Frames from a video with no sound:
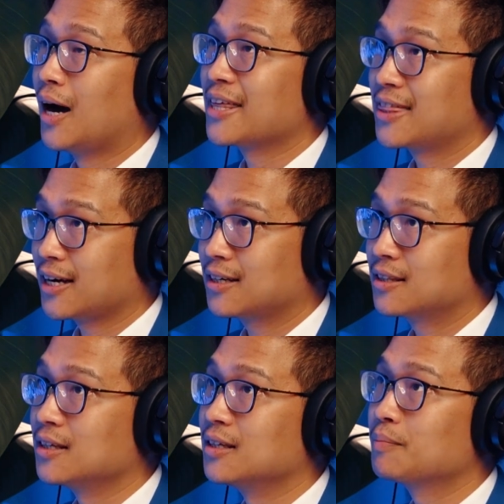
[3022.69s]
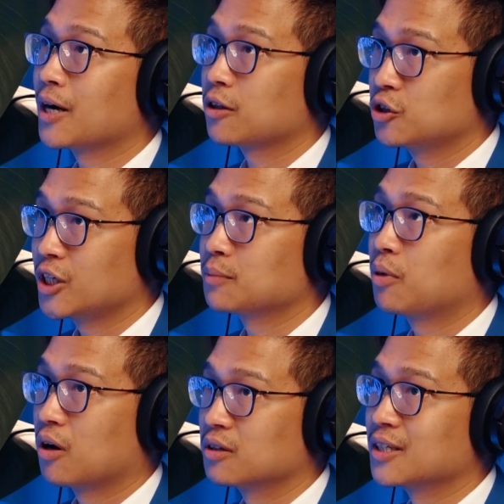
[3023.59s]
I think the pathologizing
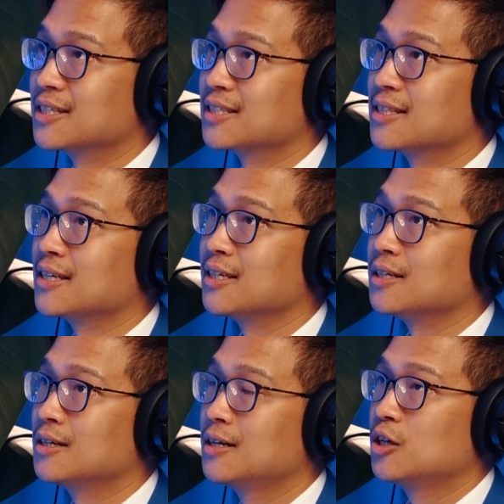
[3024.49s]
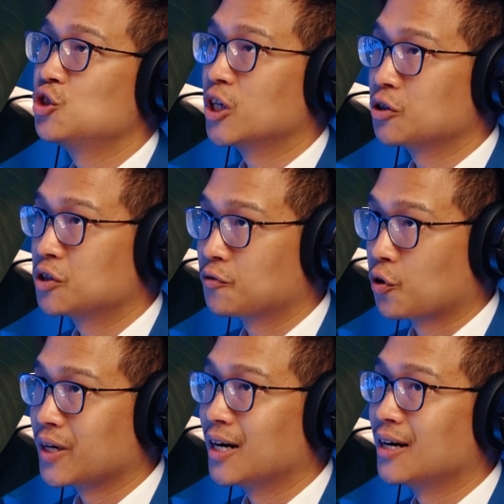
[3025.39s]
part is the gender
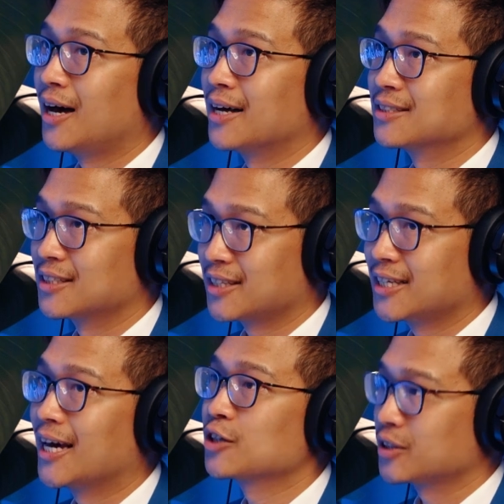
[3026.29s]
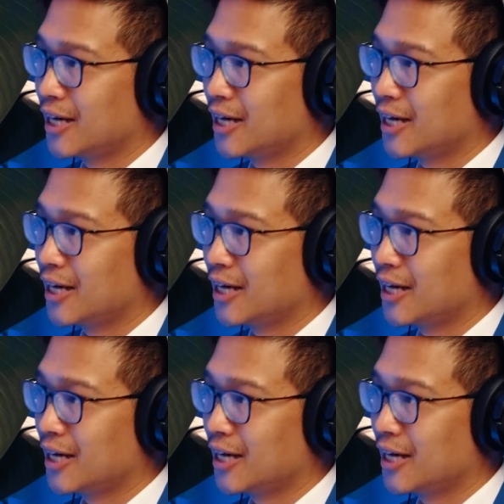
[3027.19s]
dysphoria as a psychiatric